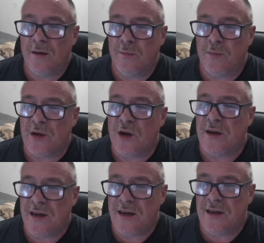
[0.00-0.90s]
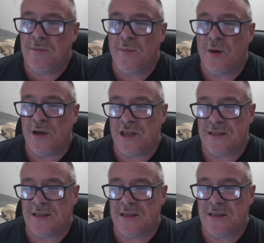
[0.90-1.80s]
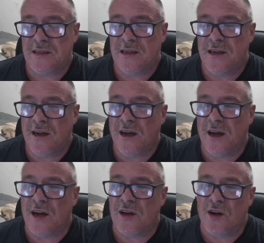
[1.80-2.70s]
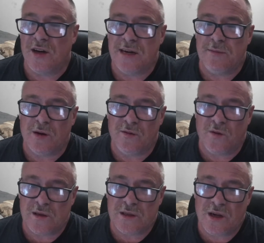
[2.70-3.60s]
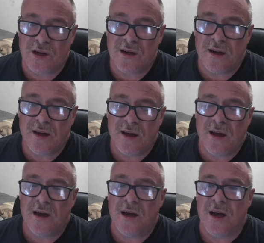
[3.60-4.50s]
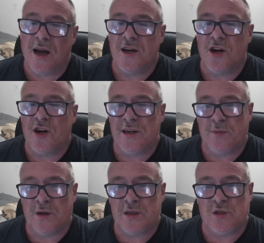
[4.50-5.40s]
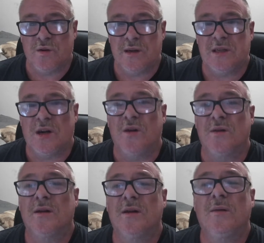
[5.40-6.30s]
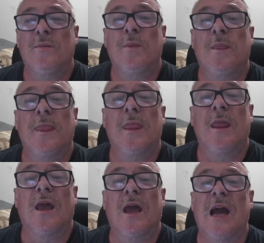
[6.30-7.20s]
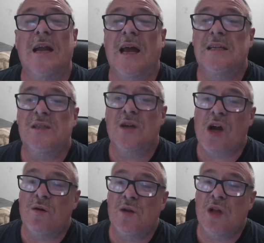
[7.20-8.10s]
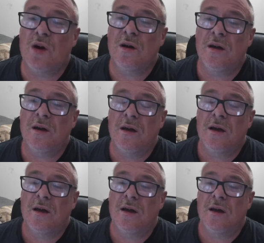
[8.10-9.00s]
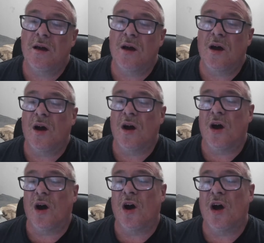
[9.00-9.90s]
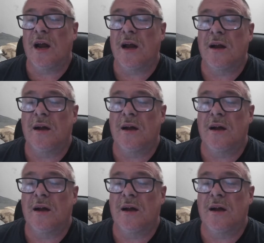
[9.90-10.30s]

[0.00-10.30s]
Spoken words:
but I need my justice, and I need my voice heard, and I need my story told. And as I go along, I